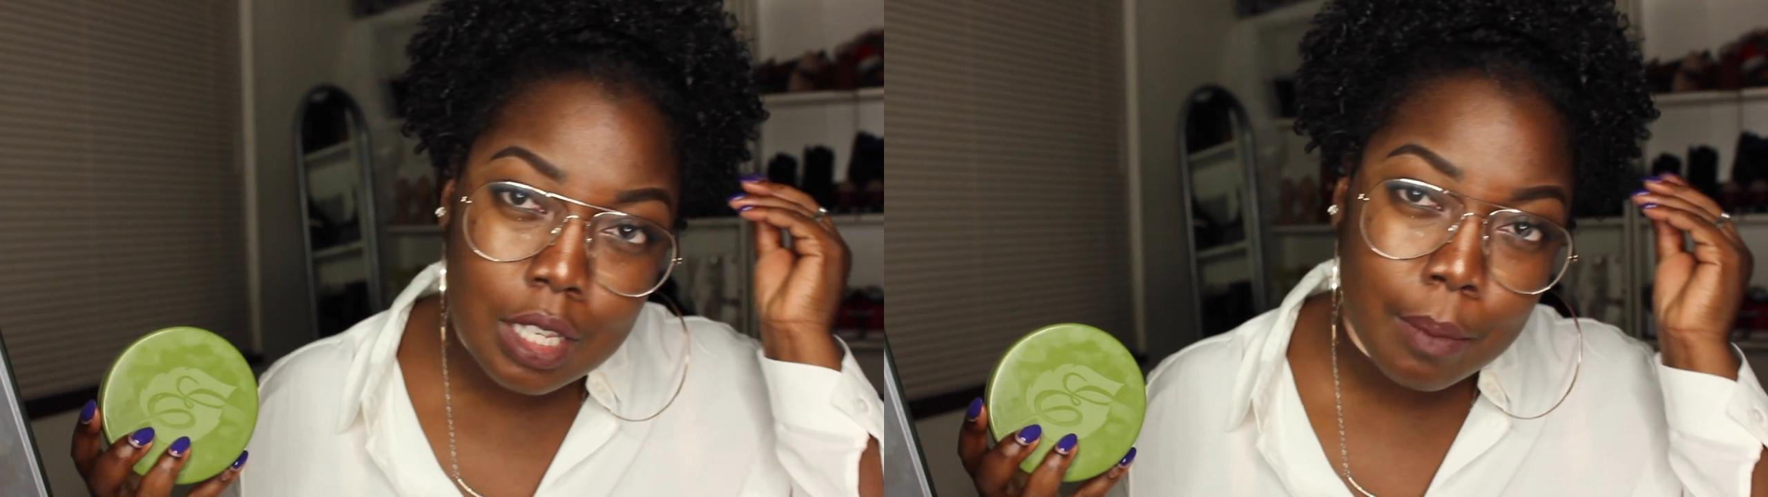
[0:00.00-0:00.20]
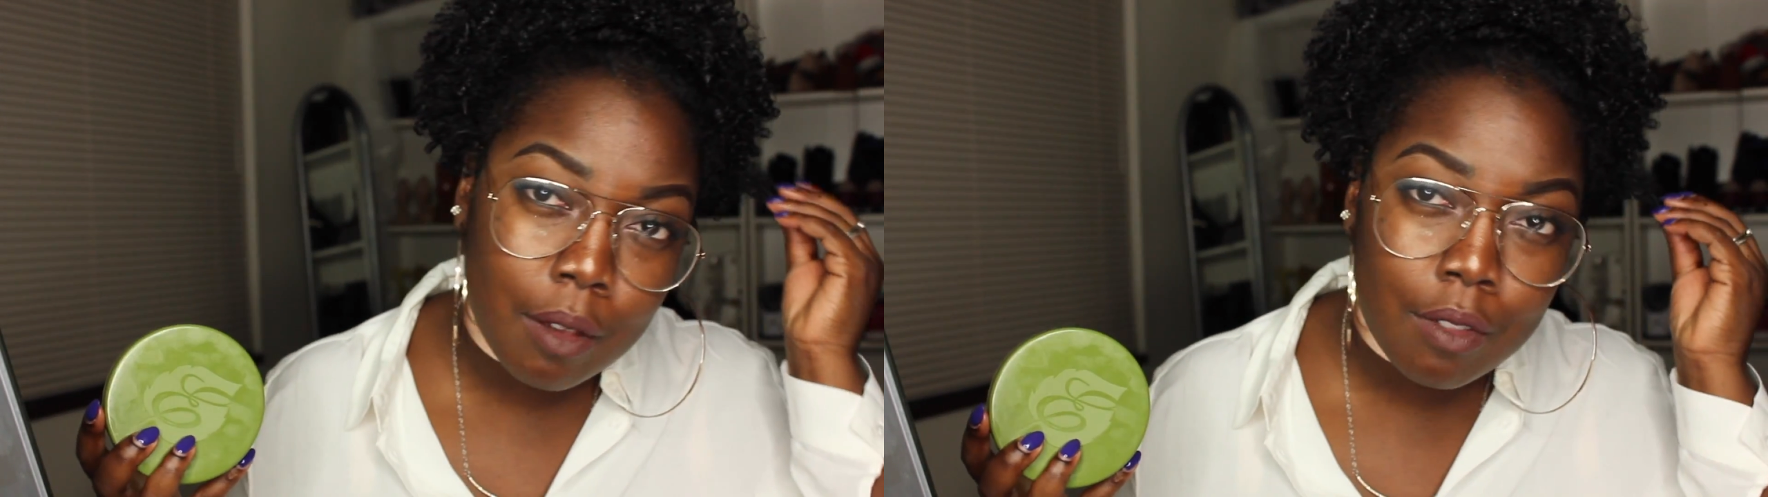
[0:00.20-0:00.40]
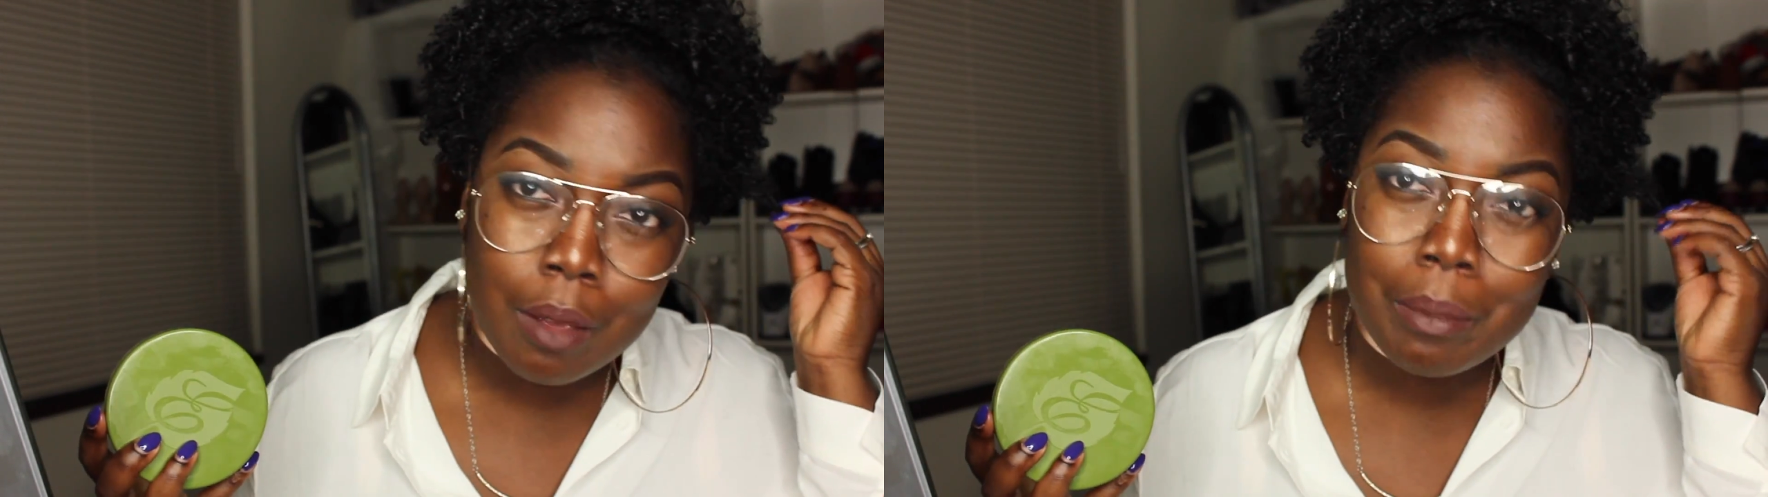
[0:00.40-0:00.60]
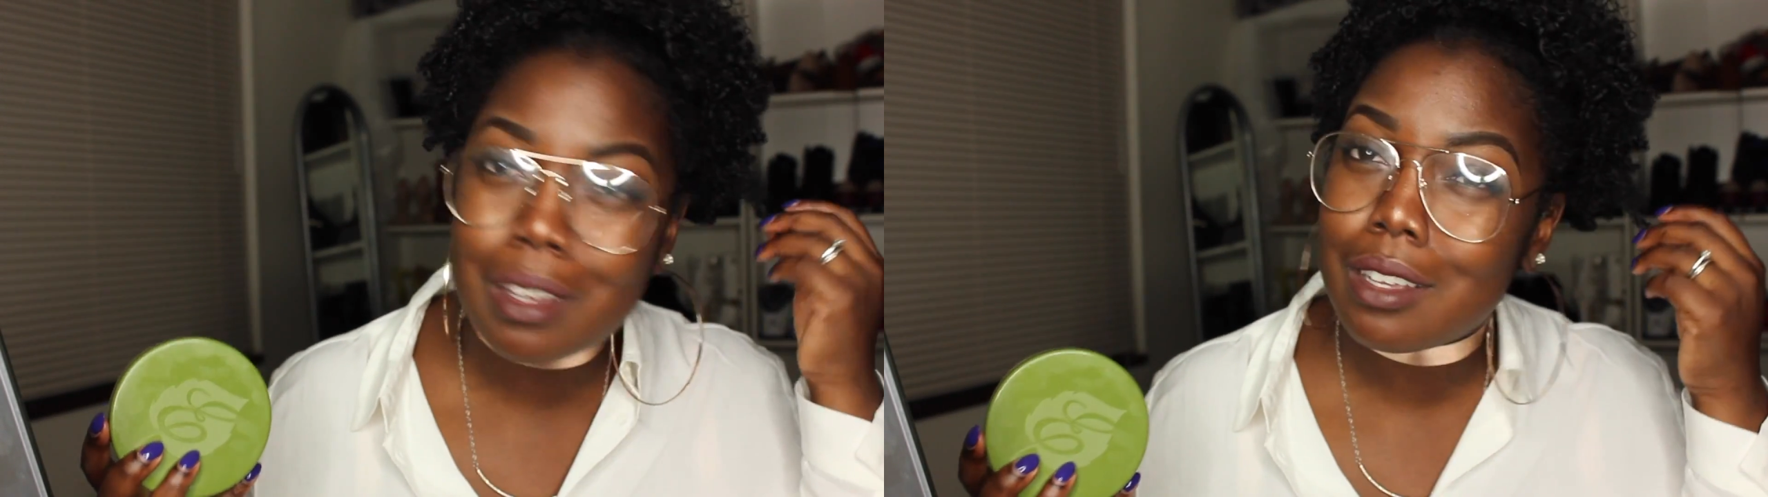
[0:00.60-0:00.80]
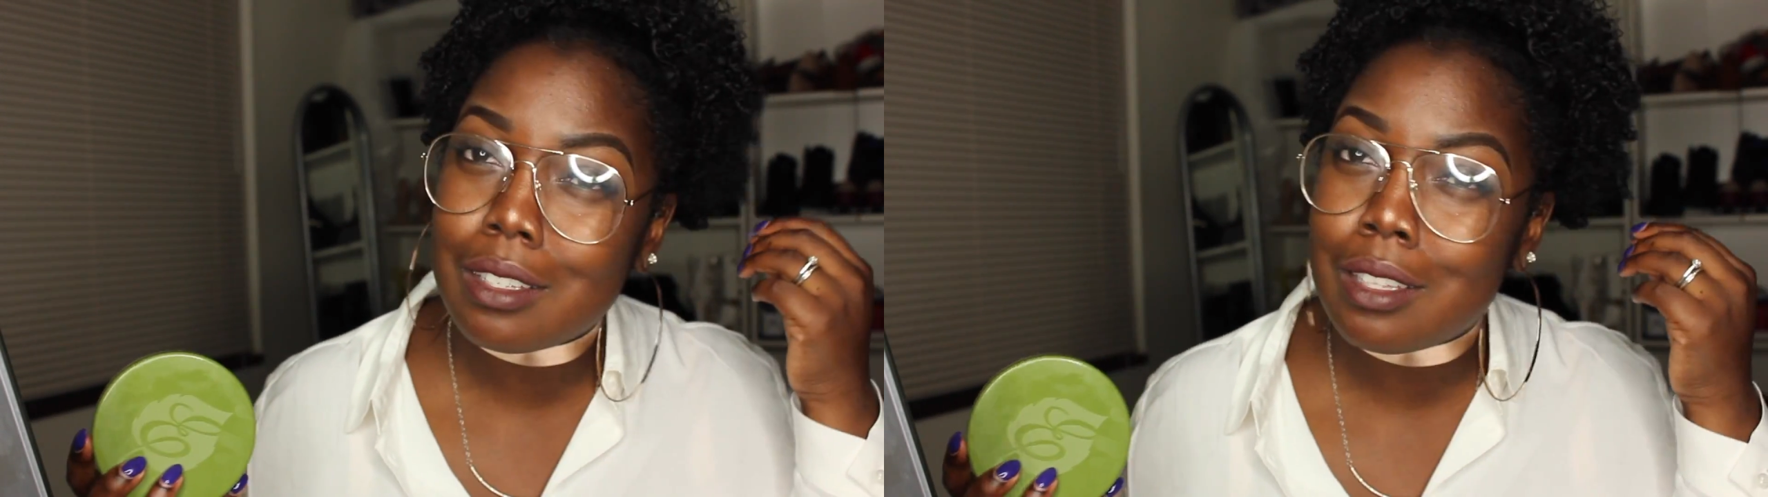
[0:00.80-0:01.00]
some of them
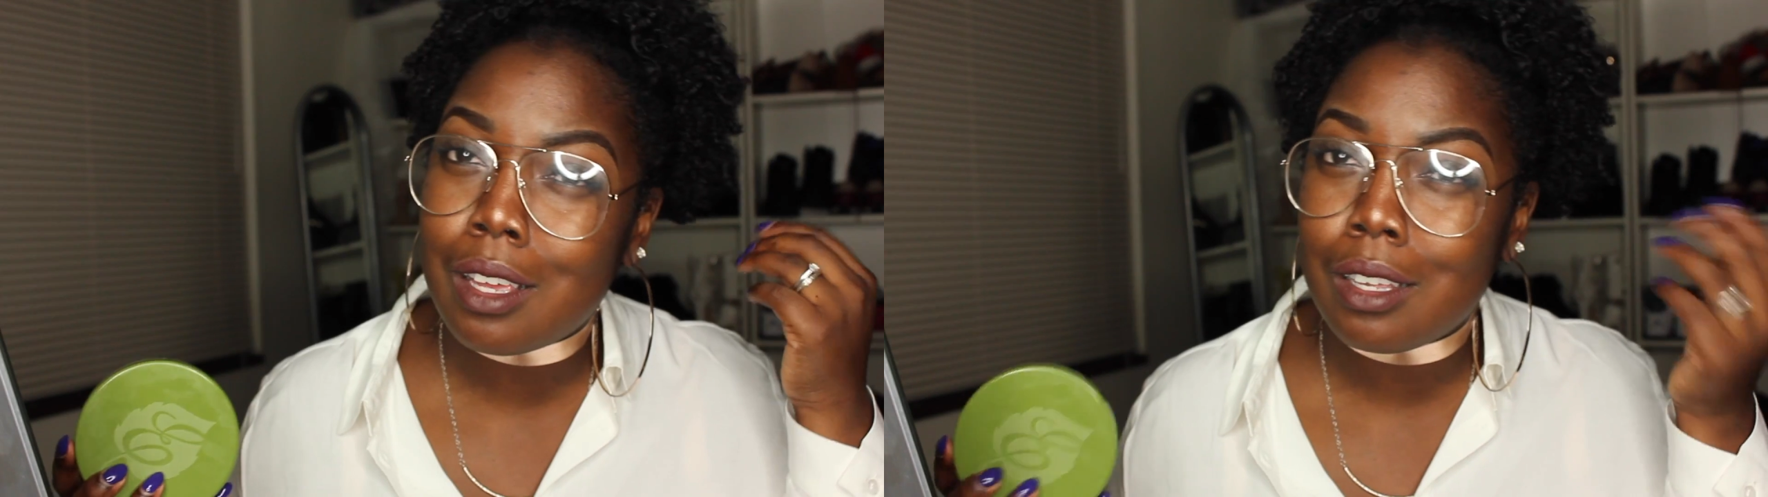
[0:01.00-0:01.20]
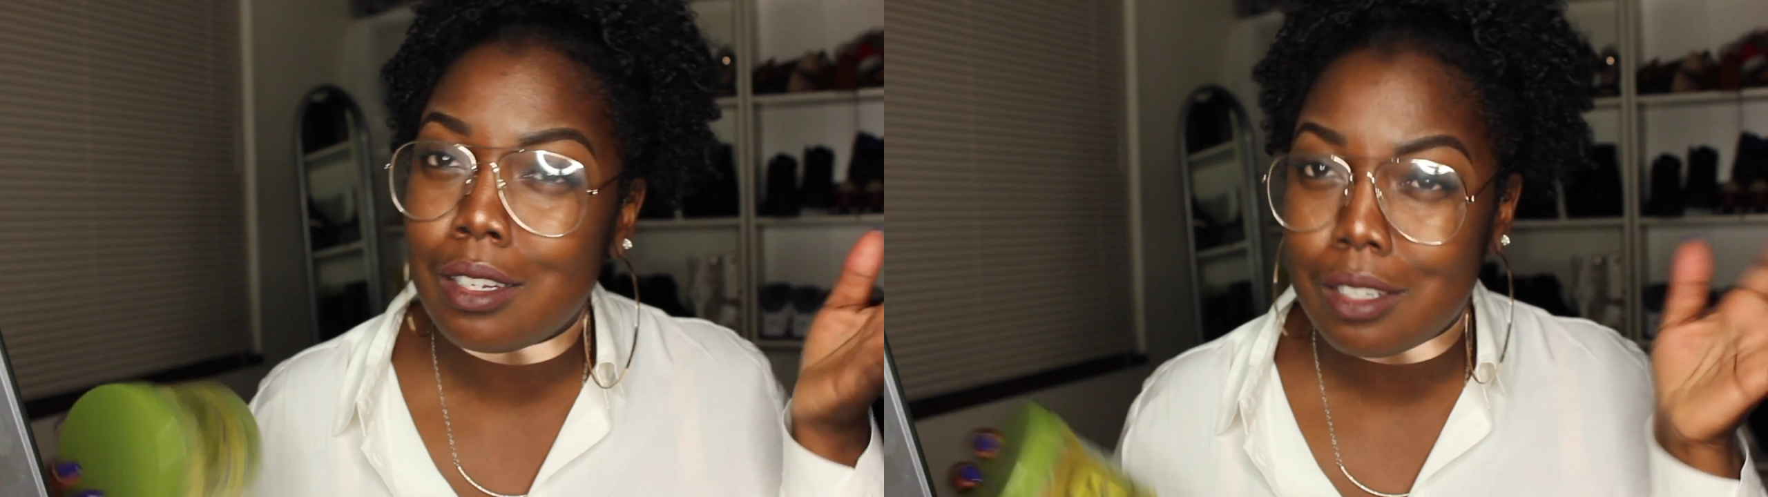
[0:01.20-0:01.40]
because they